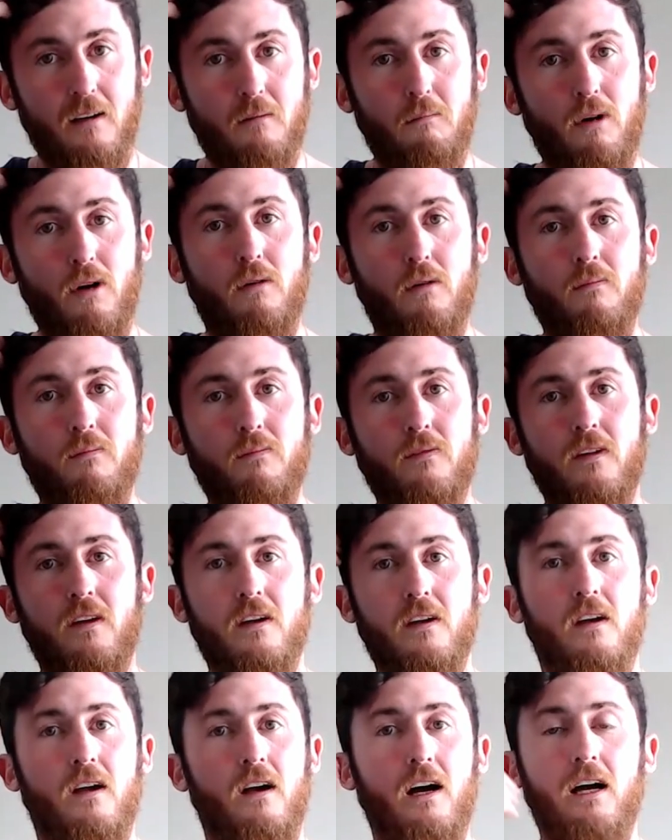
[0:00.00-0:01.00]
boom,
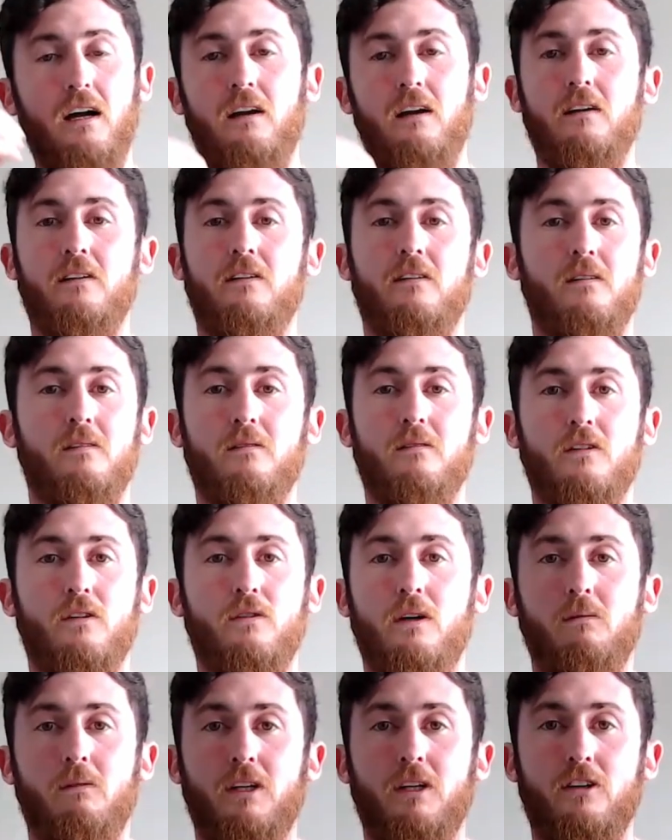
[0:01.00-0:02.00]
I had
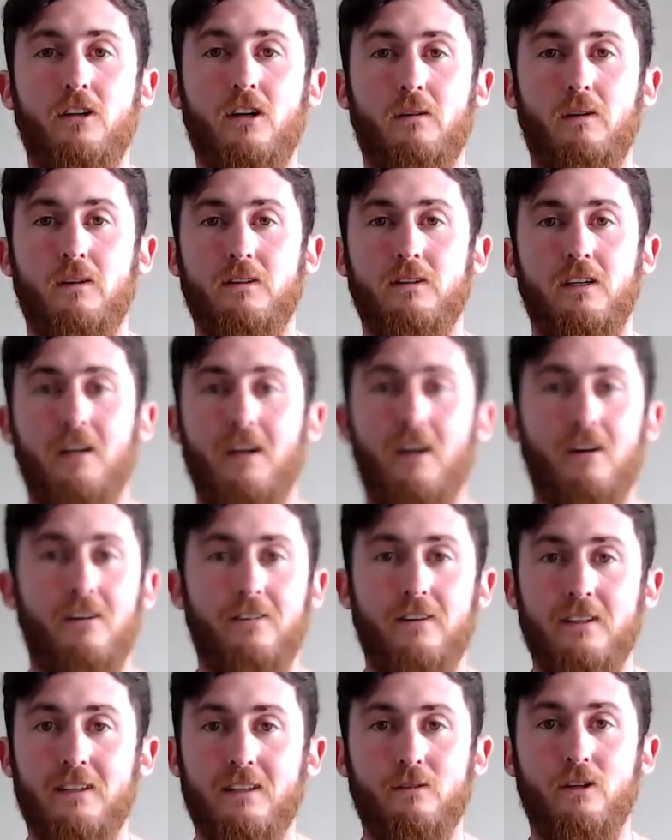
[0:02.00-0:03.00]
quit my job. I was in the
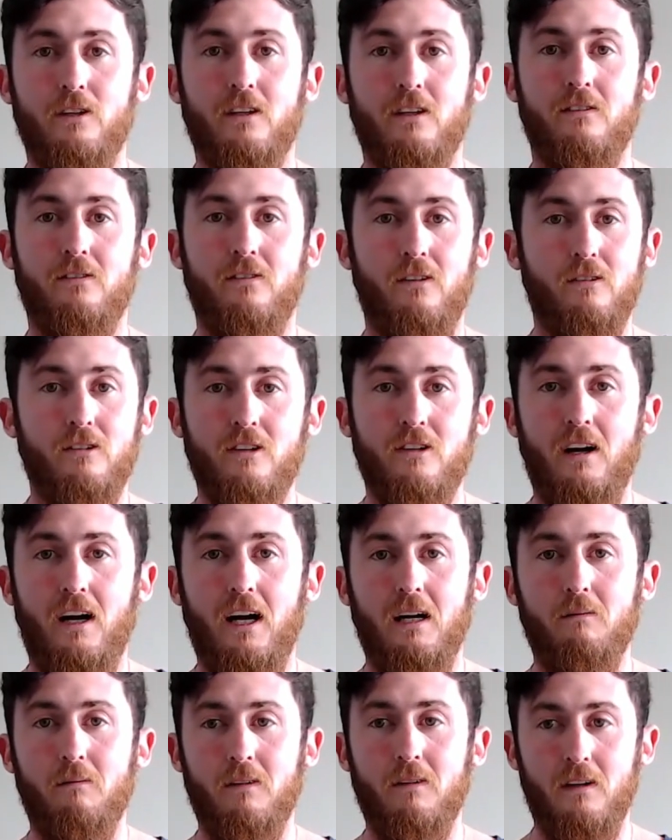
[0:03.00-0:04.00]
office working full
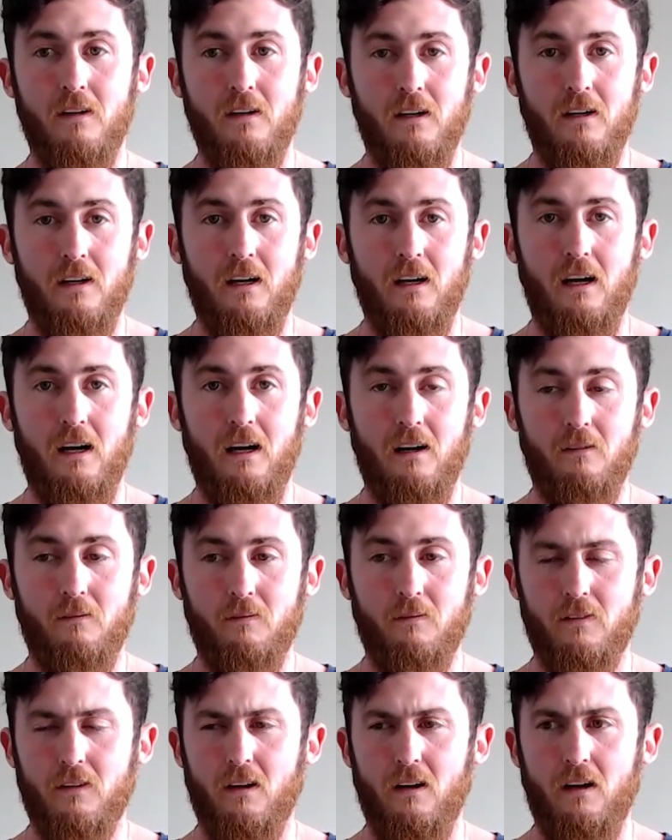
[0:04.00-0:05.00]
time.
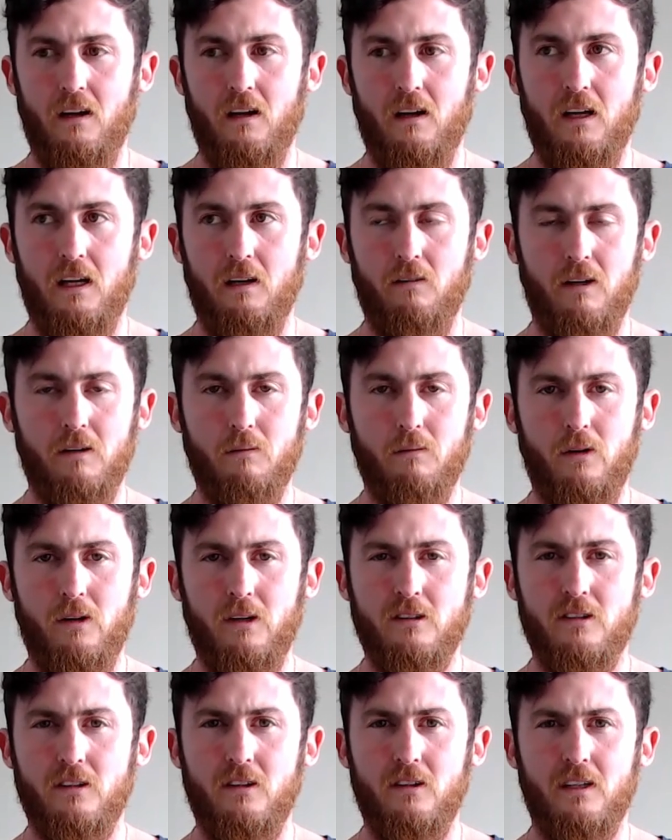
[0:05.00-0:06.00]
At one point I
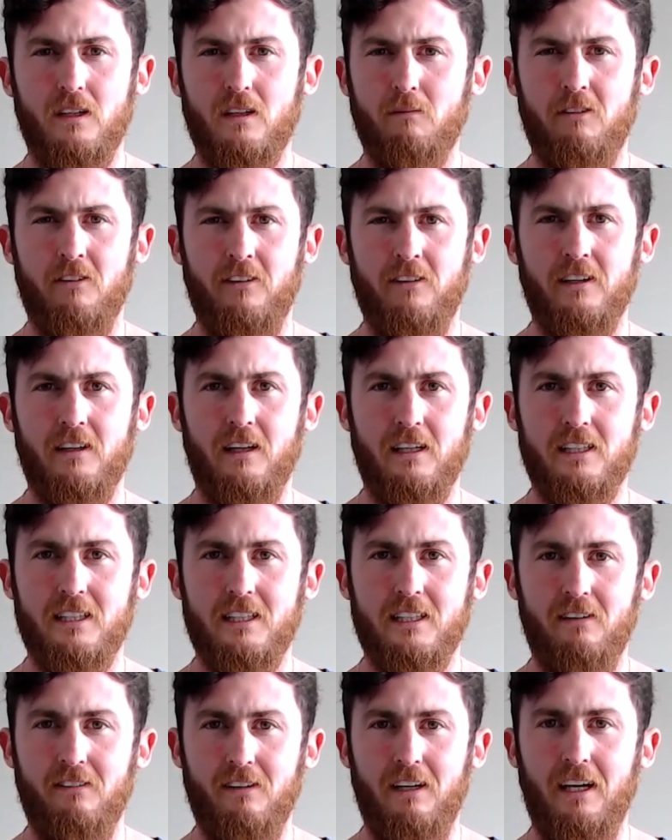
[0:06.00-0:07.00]
was earning, I think, like
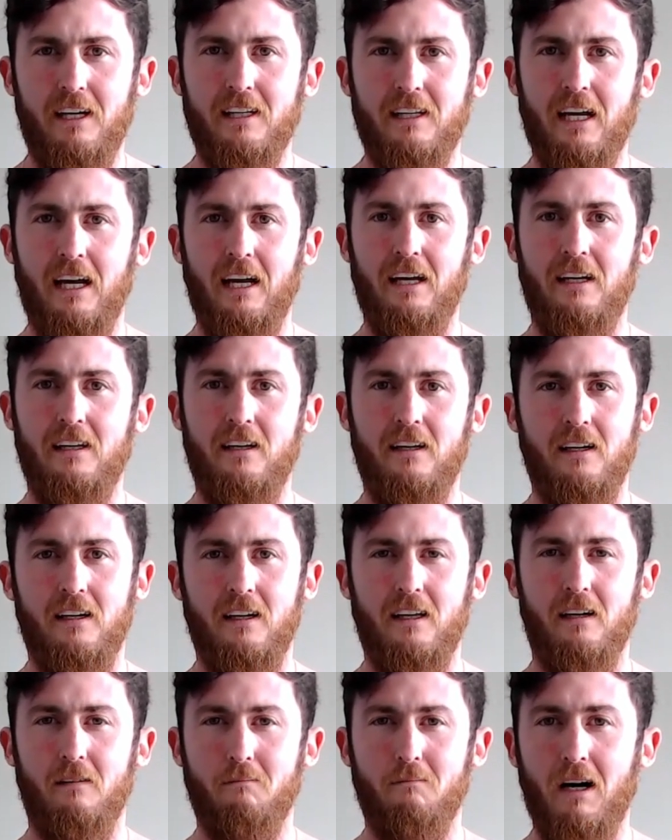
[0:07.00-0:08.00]
78K
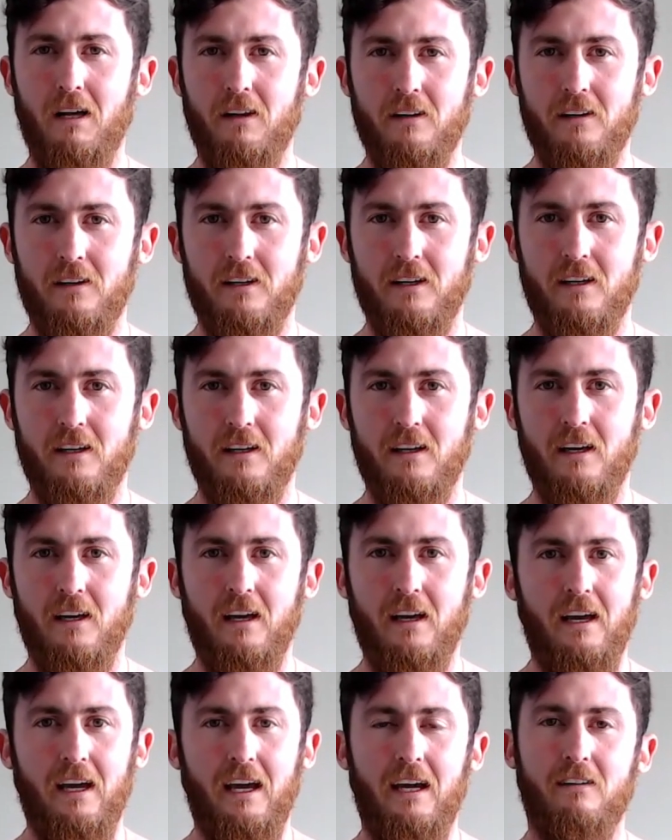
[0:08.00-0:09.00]
in a month.
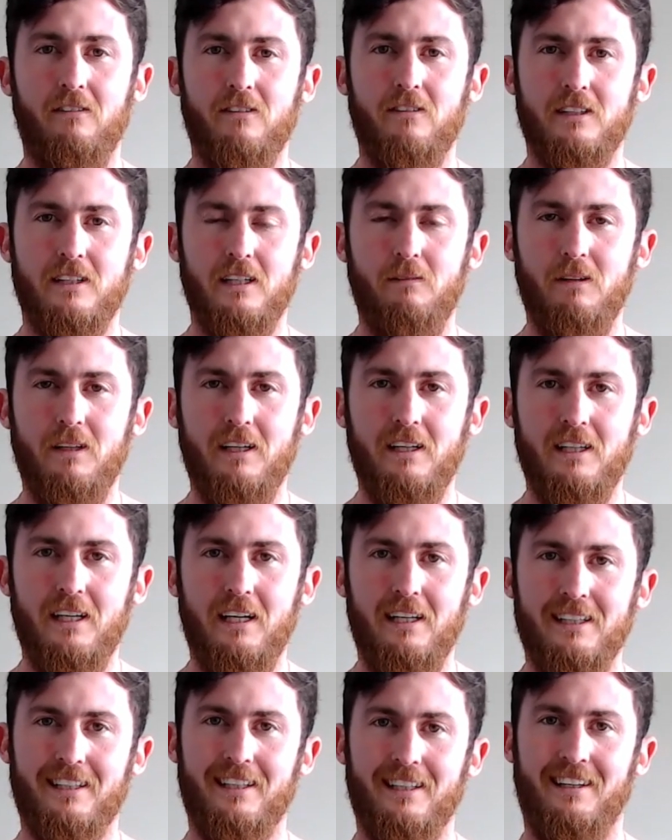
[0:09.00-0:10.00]
And for someone that
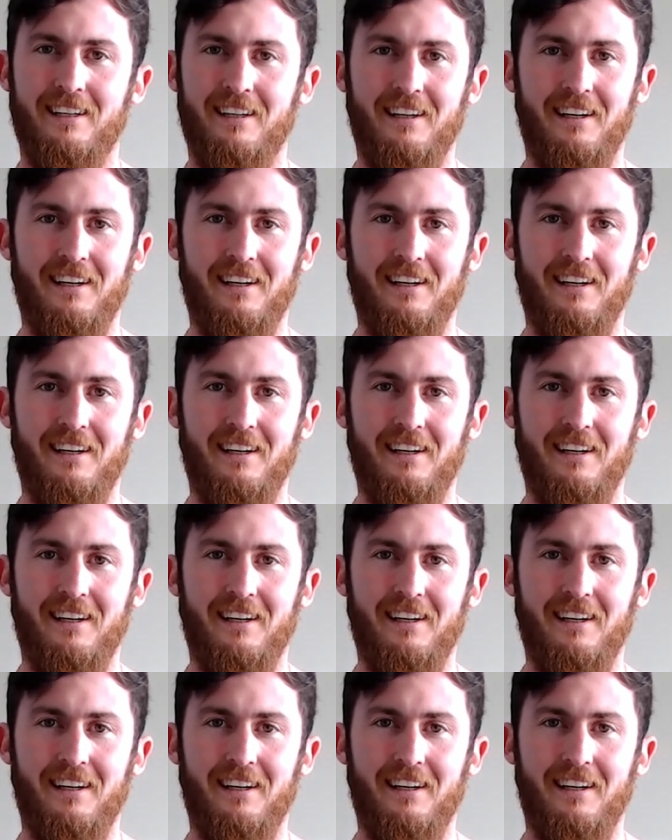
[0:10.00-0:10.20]
has,